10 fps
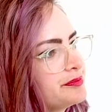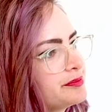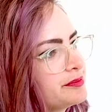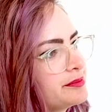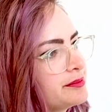
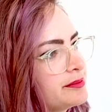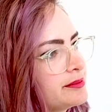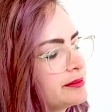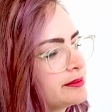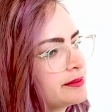
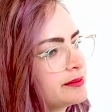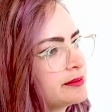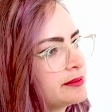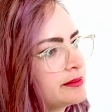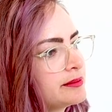
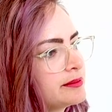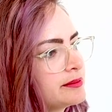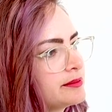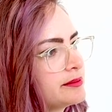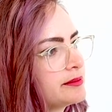
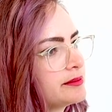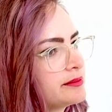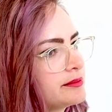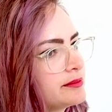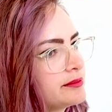
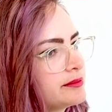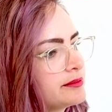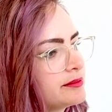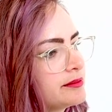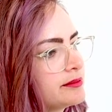
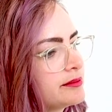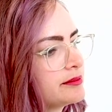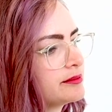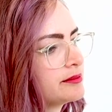Nothing is said.